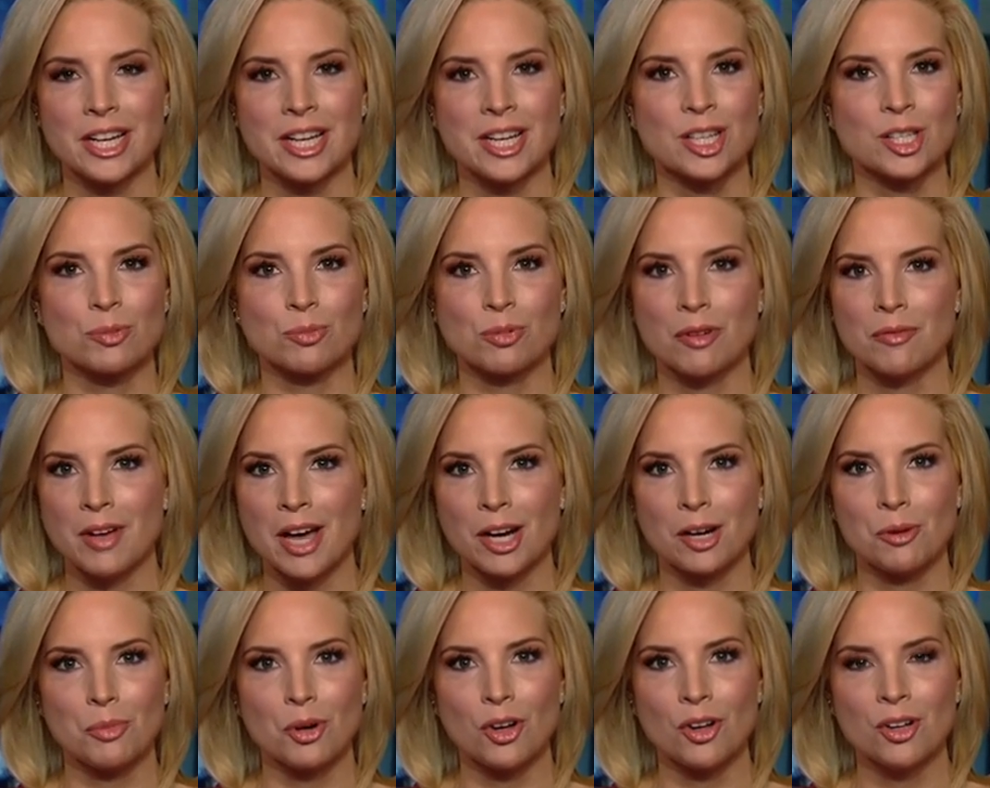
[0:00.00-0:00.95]
is
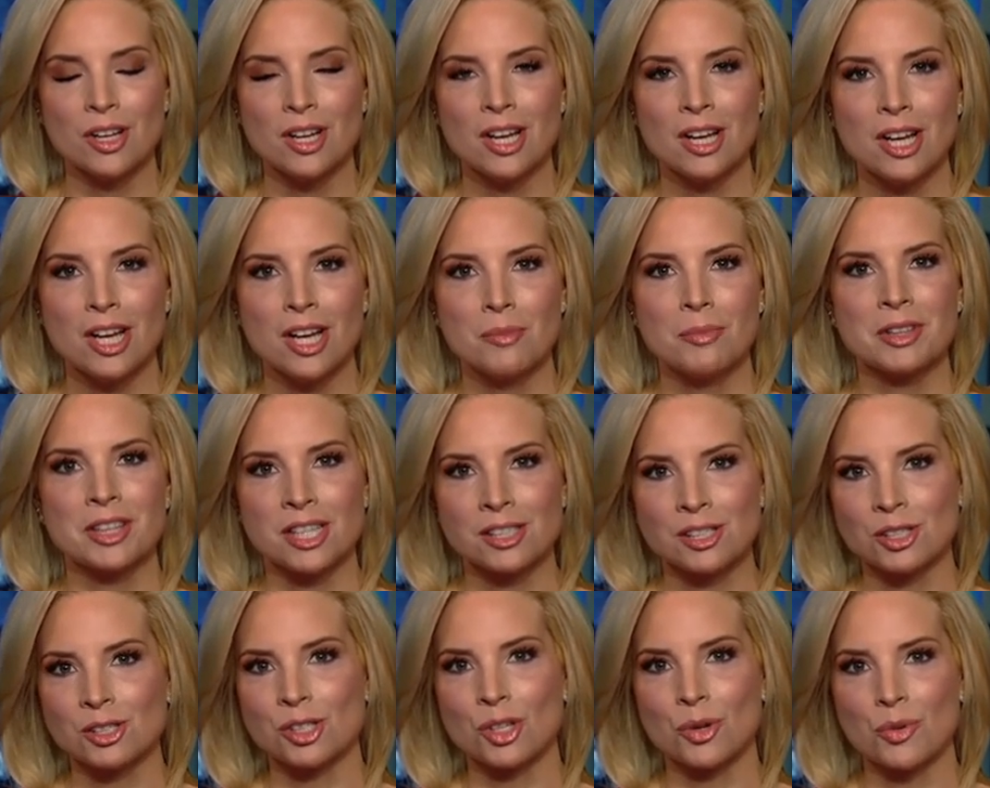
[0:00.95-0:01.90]
preventable. But
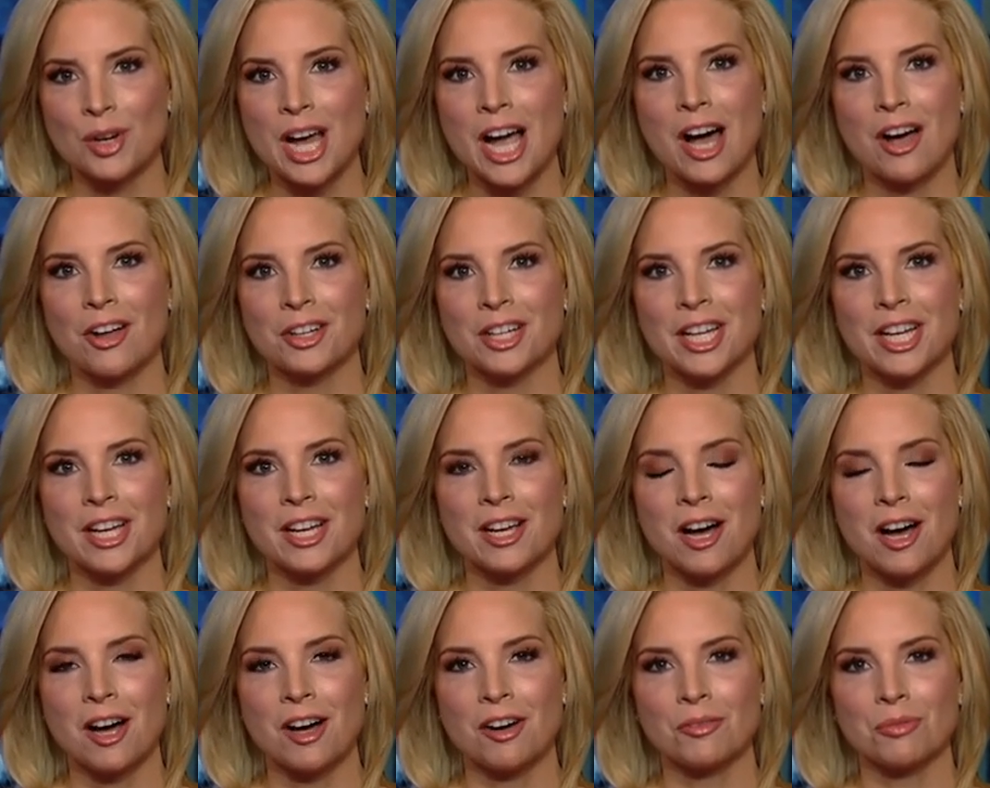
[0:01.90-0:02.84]
this is the reality
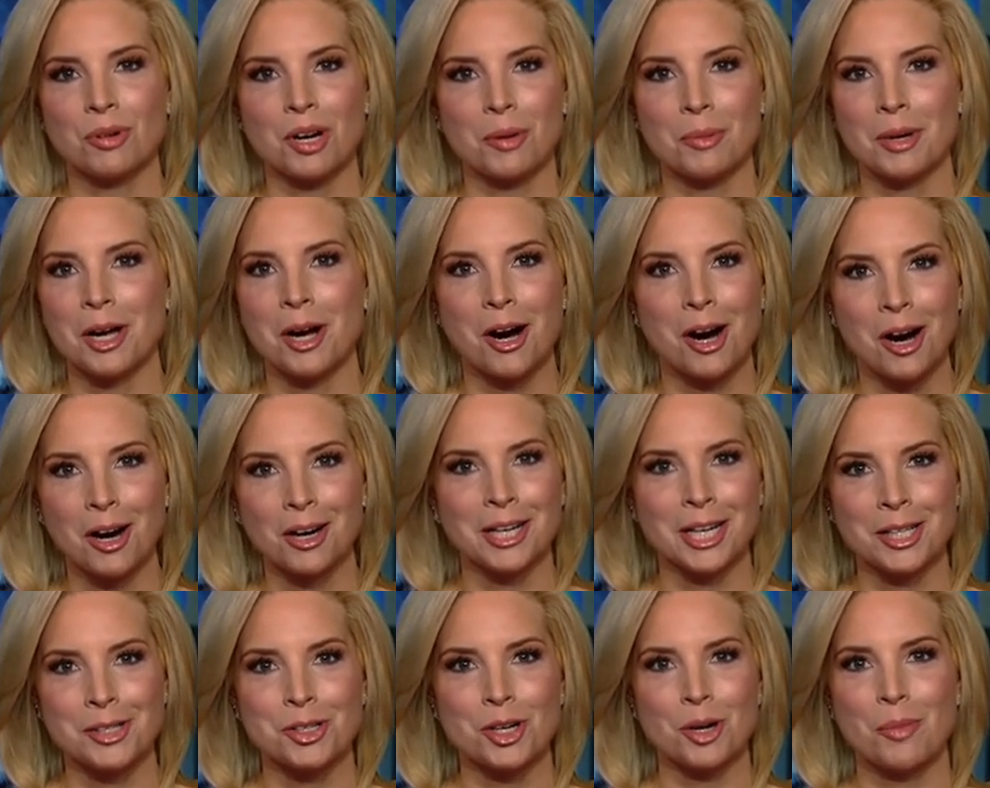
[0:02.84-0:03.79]
of where we are
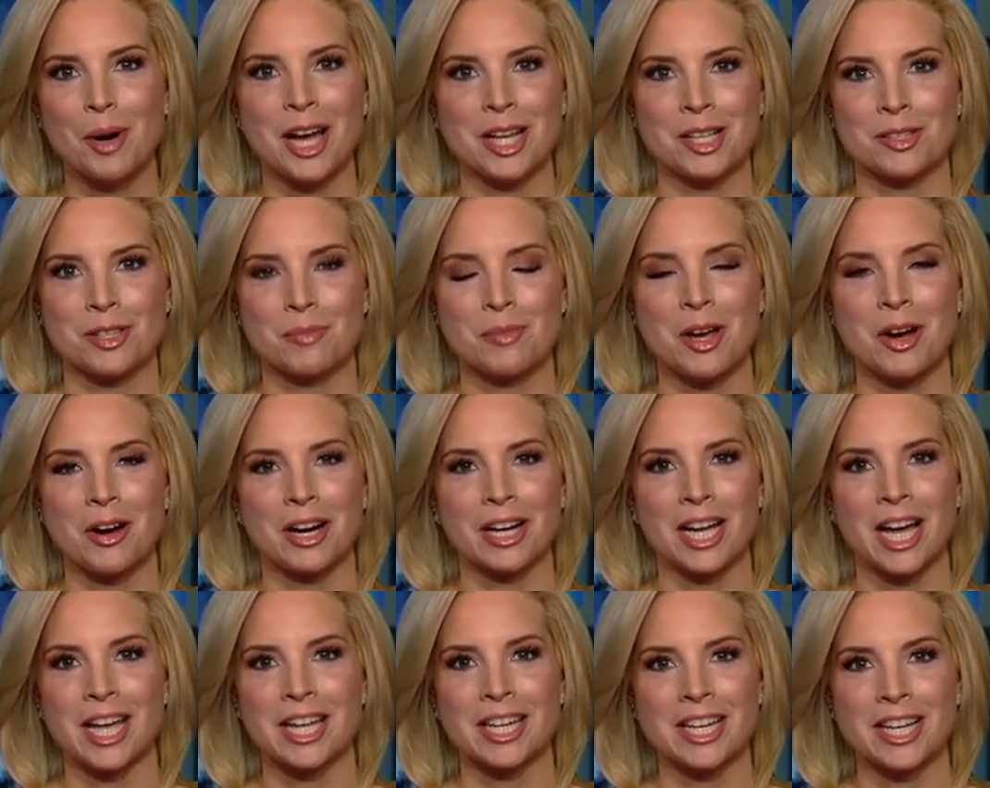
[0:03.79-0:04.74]
in Joe Biden's
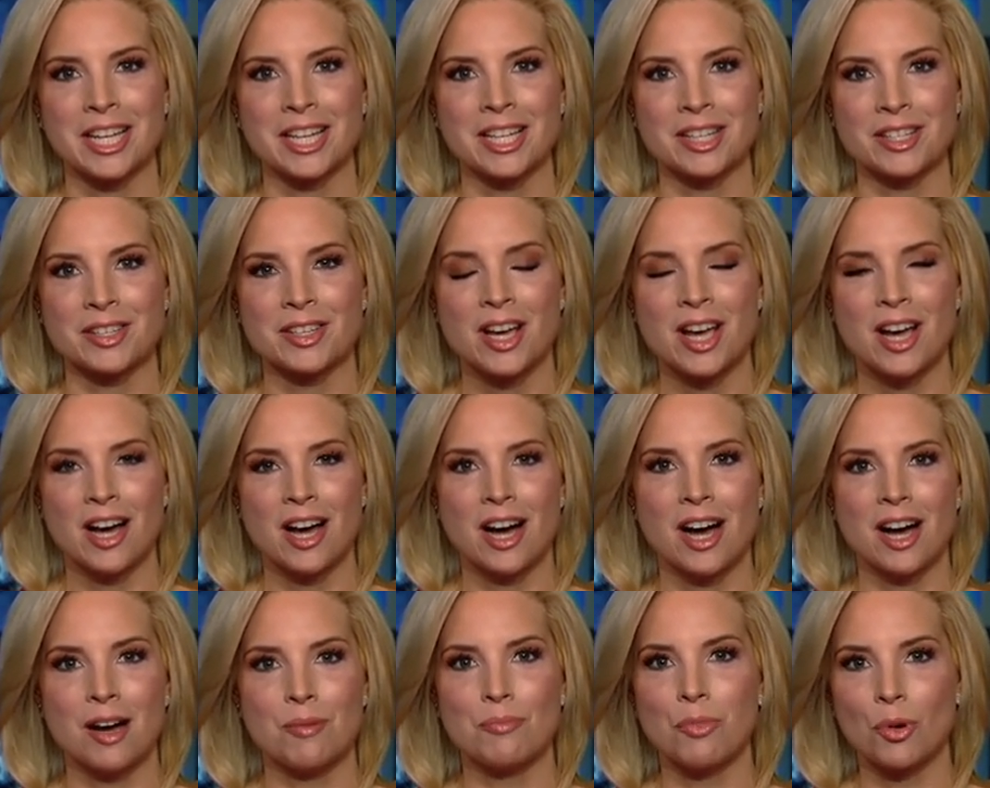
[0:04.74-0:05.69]
America and his
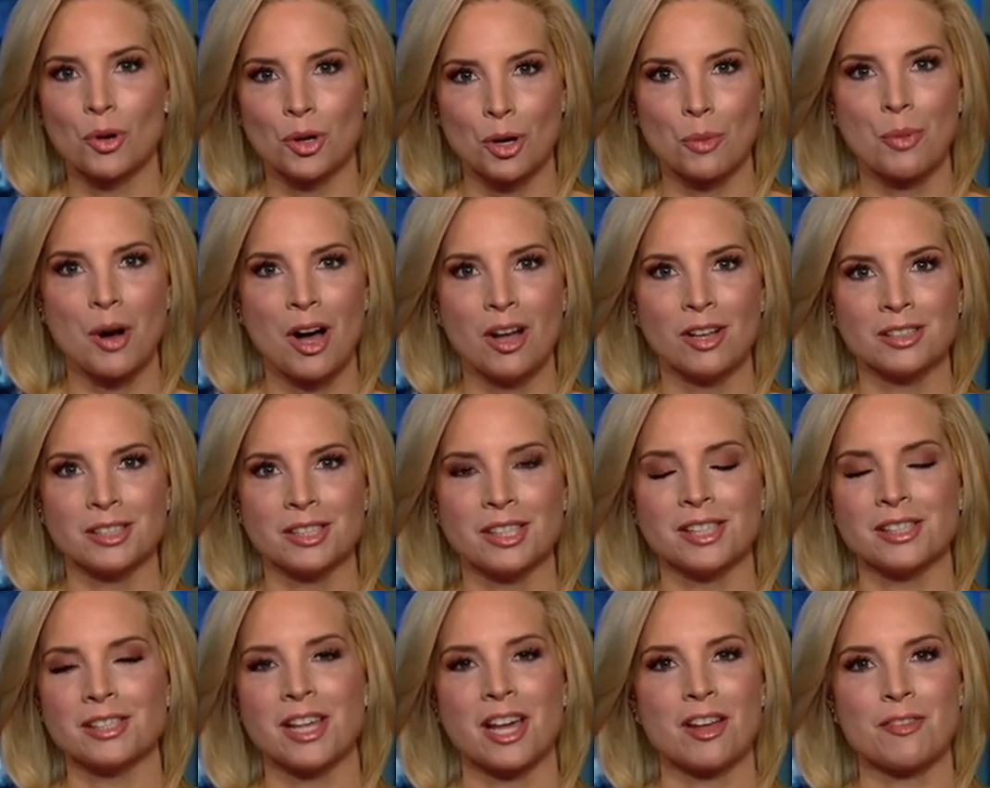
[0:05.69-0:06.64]
border
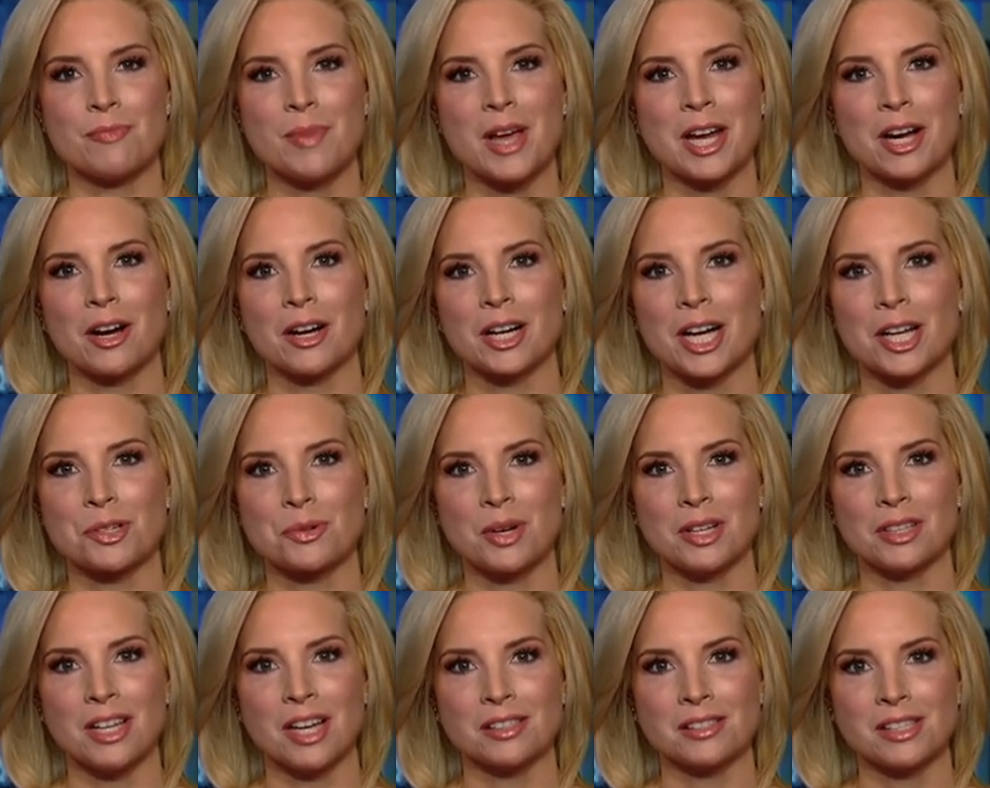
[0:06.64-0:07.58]
policies that have made our
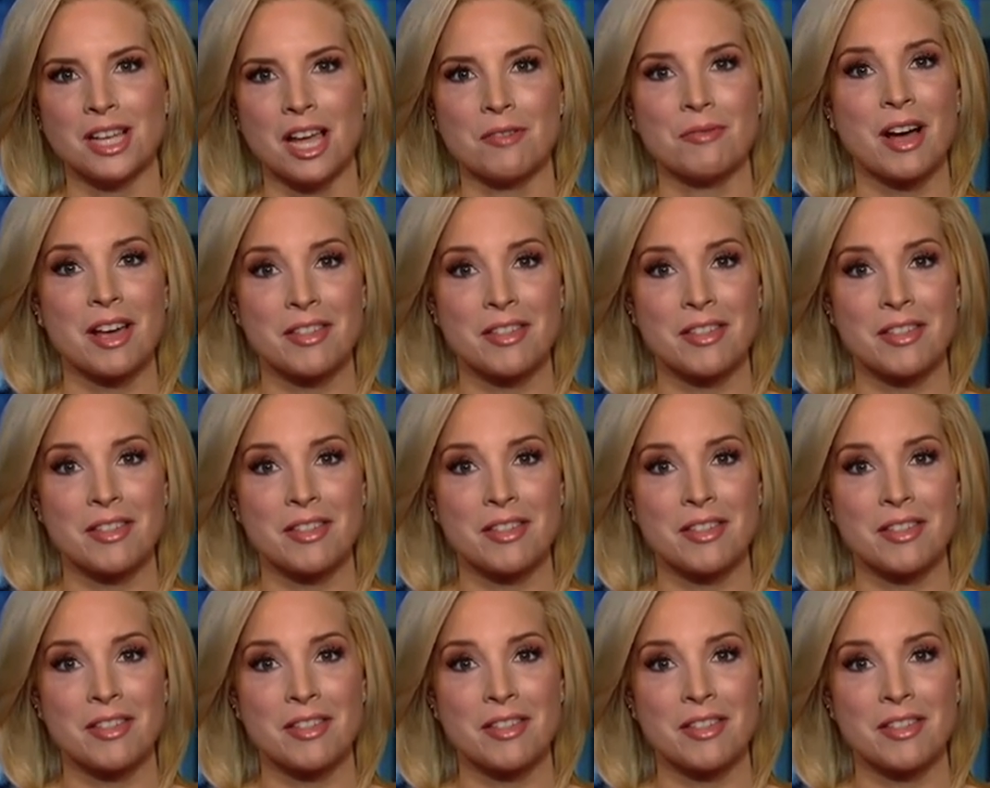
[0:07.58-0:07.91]
country less safe.